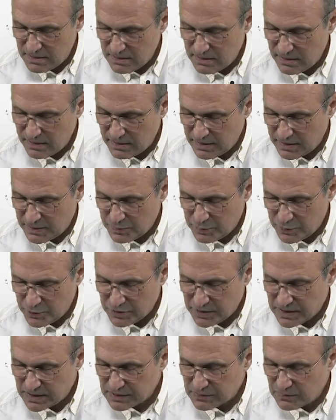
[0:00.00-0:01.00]
inner
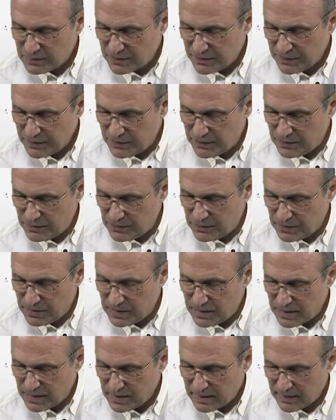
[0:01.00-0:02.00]
product with U,
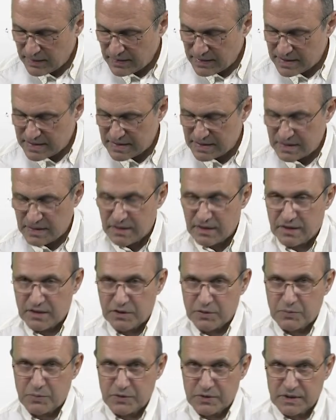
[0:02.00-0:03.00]
and this is an
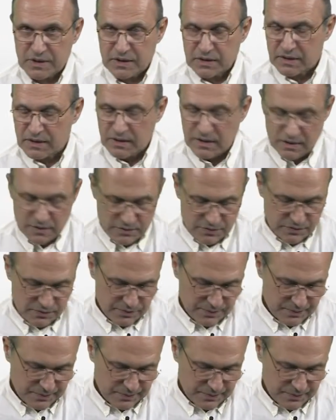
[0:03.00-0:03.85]
inner product in L2.